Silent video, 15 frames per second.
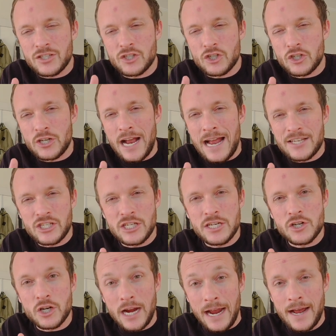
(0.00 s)
scratchy
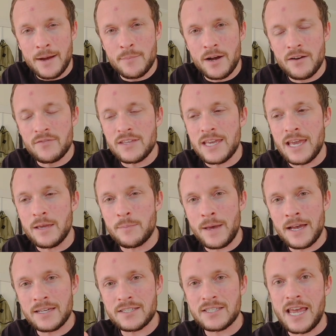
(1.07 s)
grab of the
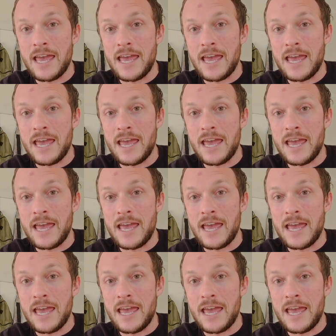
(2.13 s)
apex